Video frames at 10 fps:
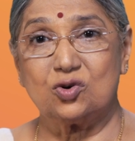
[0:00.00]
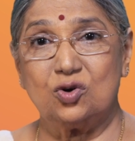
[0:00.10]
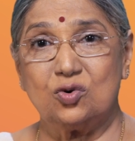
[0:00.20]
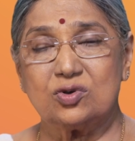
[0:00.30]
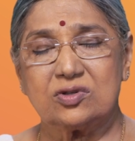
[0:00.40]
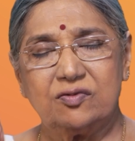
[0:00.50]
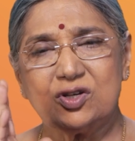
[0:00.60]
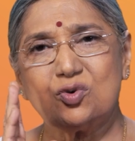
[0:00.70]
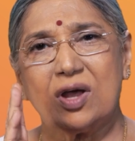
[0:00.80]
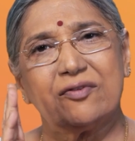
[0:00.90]
to use.
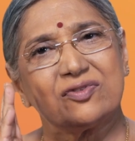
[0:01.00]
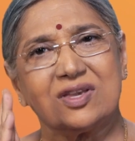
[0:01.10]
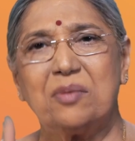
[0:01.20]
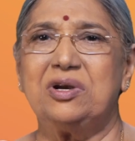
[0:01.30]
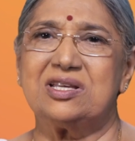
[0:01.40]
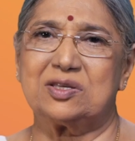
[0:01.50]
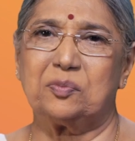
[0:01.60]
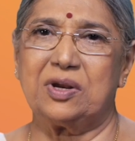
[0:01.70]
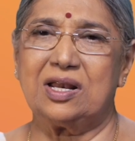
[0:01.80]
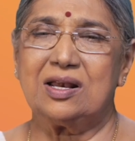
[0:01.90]
We should have some
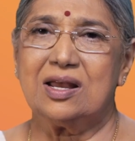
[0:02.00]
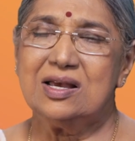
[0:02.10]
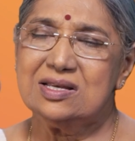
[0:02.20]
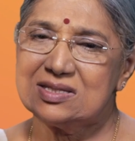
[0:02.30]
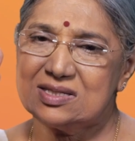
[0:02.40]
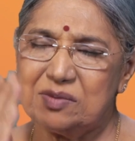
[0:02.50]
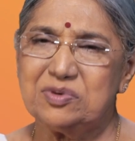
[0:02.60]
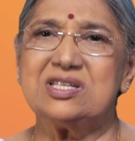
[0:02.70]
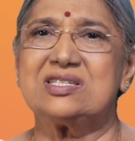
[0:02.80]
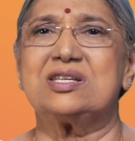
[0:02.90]
discipline,
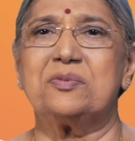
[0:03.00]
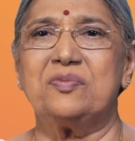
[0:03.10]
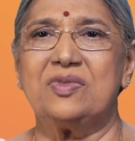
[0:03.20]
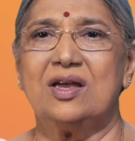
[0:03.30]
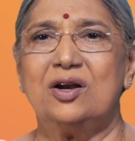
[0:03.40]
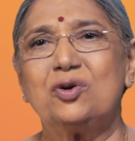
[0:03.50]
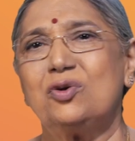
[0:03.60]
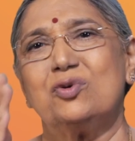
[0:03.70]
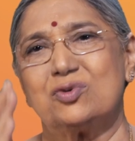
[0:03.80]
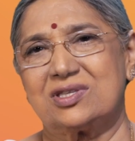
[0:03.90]
some system
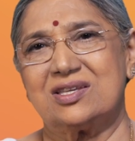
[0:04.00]
to use